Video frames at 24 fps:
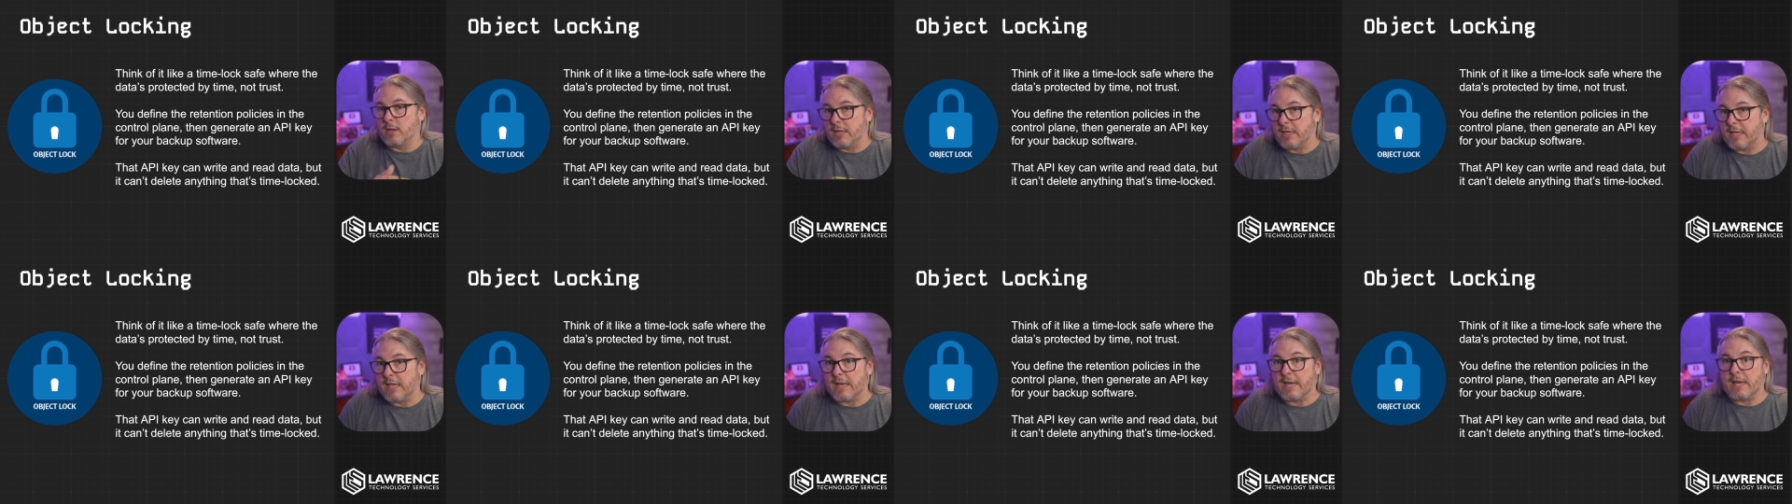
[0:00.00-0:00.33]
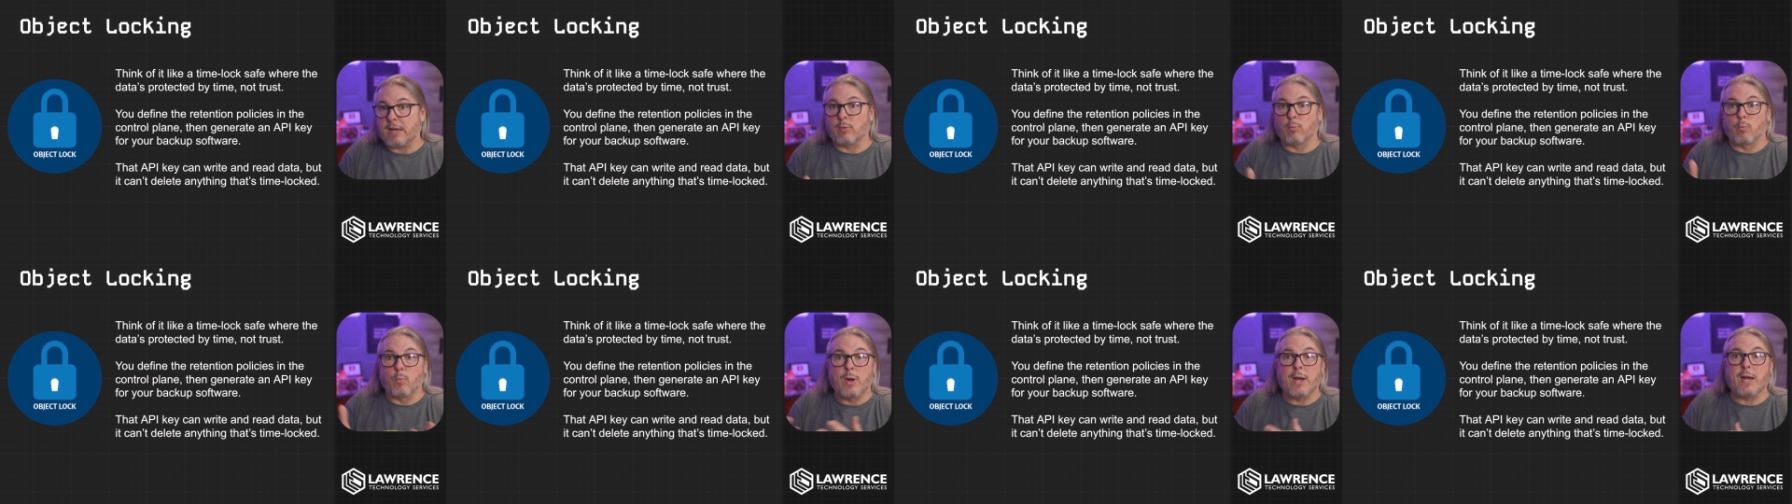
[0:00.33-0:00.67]

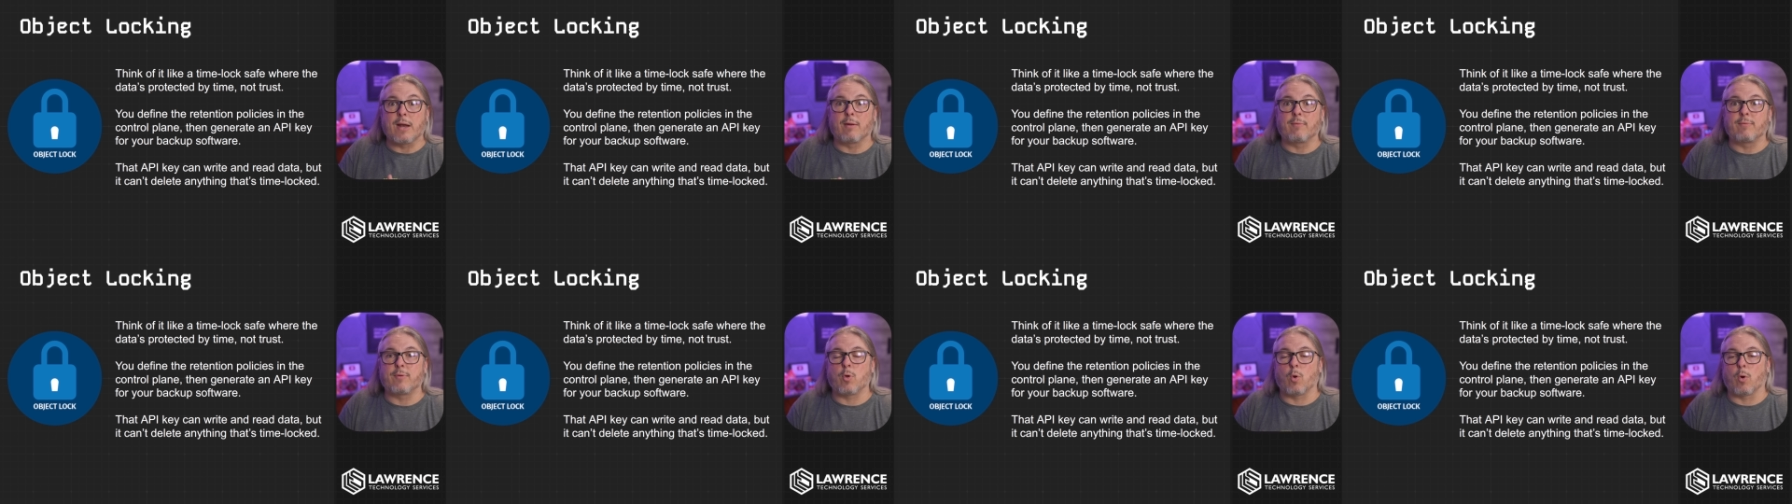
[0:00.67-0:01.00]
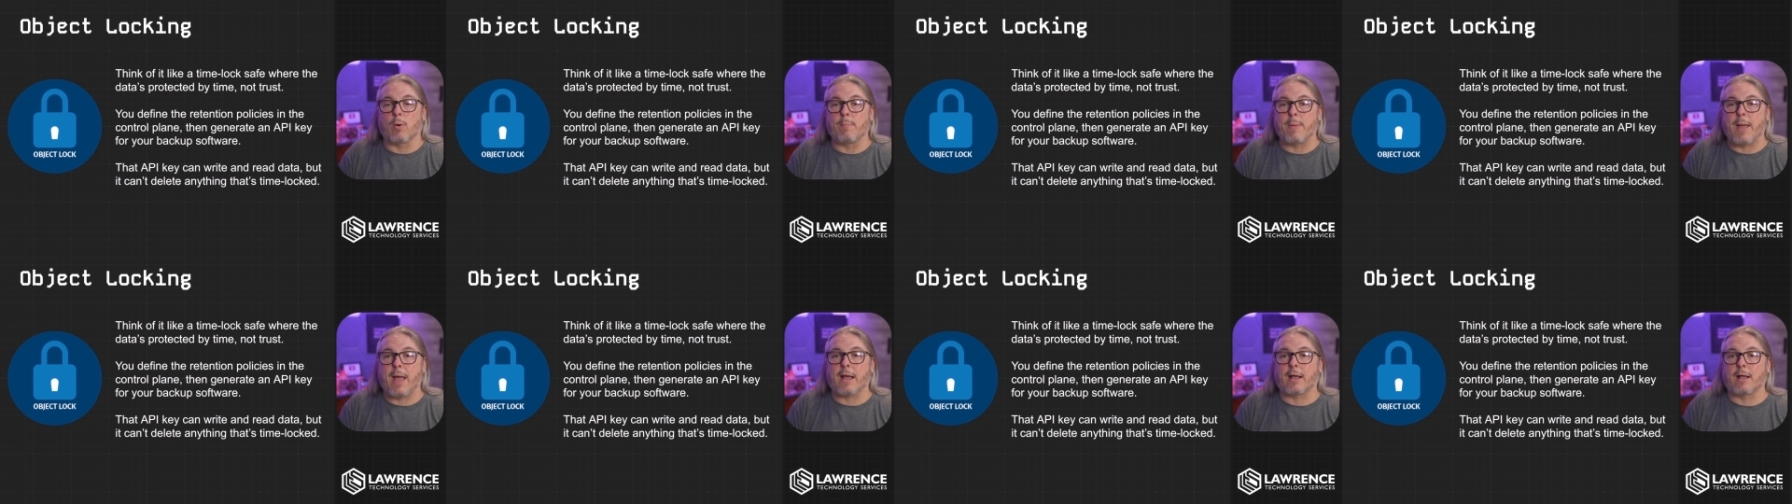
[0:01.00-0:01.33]
getting rid of your
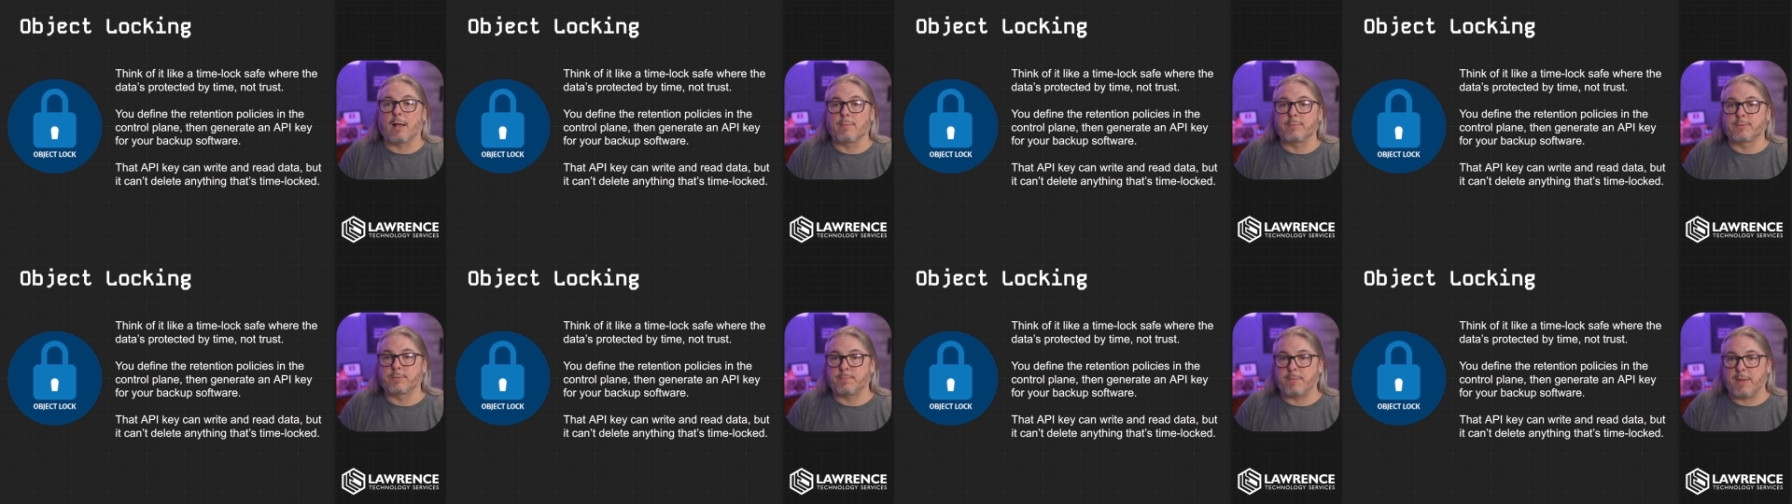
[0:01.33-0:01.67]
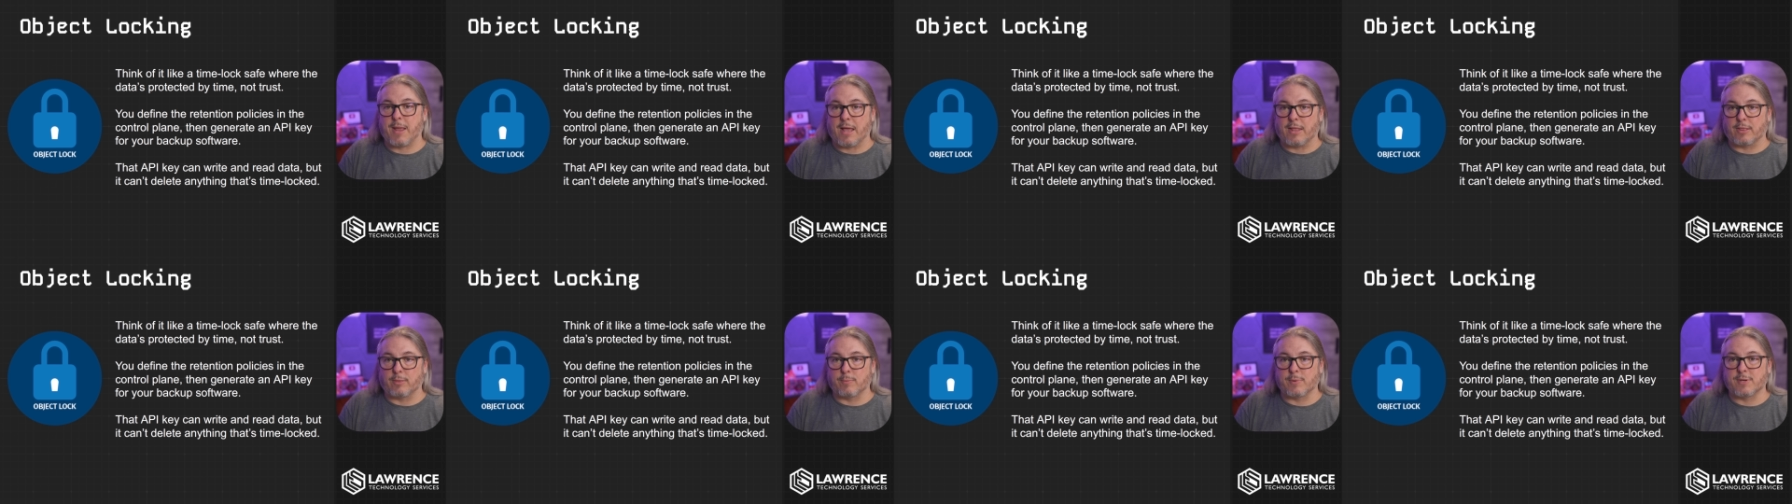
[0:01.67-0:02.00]
backups
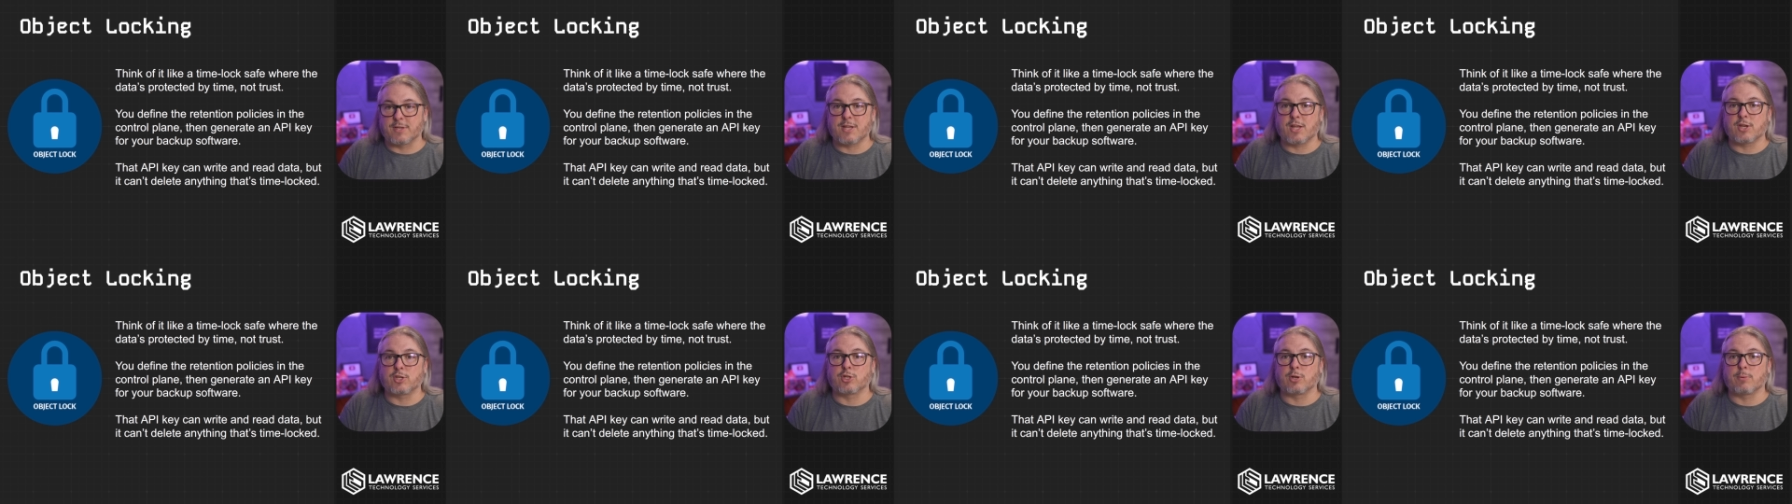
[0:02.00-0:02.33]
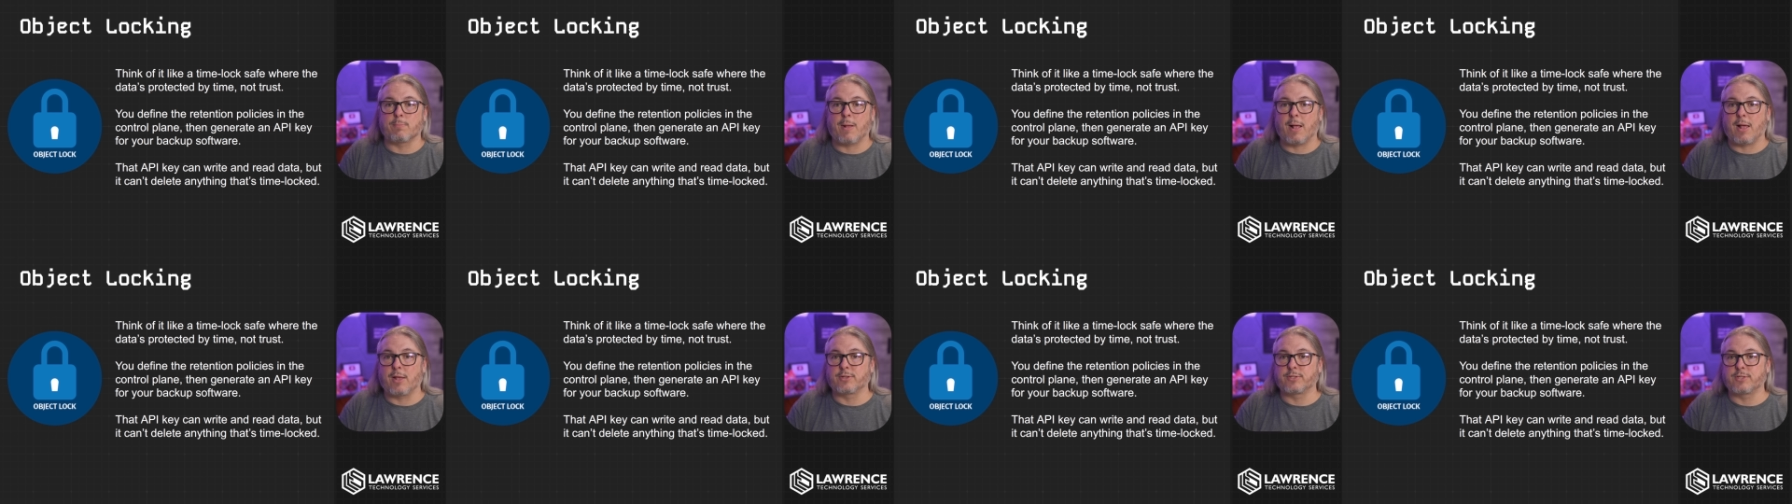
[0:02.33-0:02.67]
beyond the retention
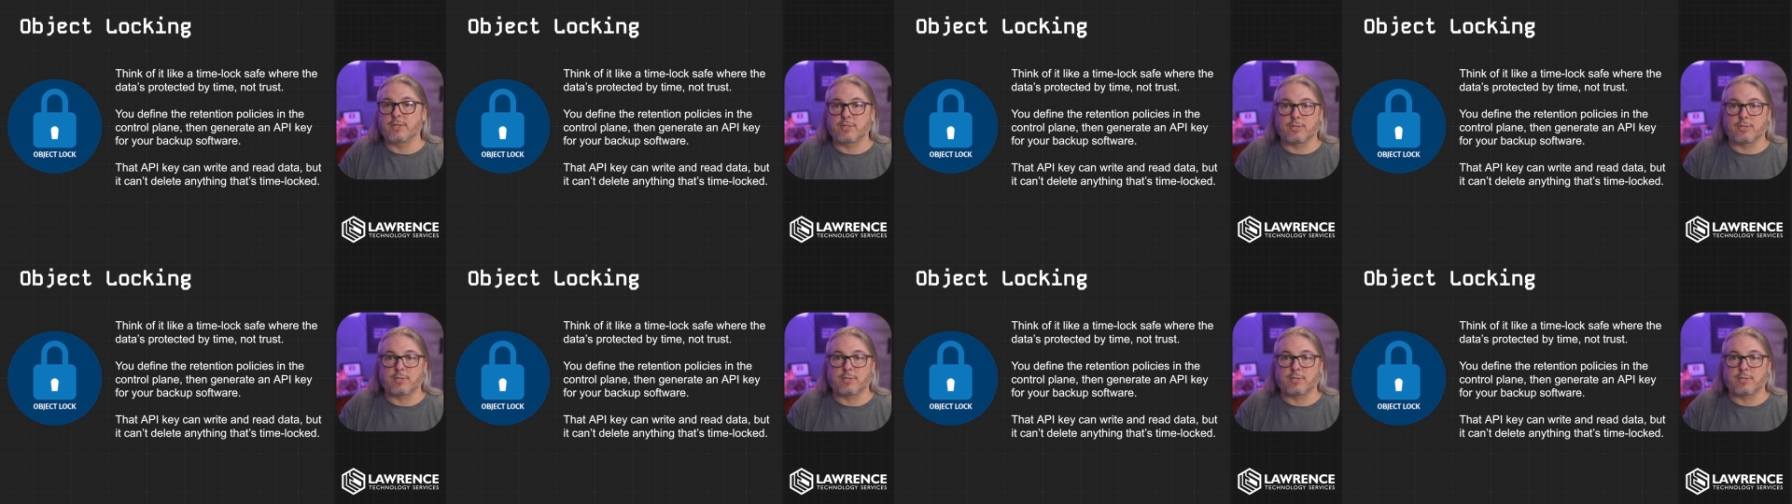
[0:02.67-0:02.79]
policy.